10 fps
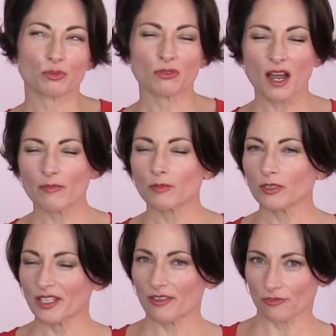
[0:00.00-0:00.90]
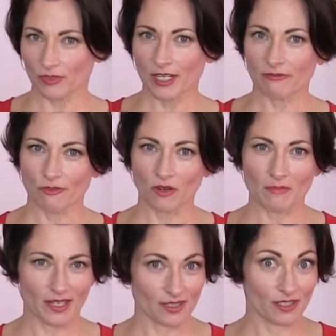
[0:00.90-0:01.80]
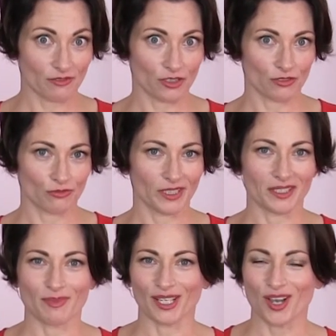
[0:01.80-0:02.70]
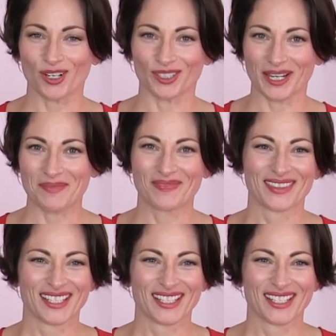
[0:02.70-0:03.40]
probably three to four minutes if you're in a really big hurry.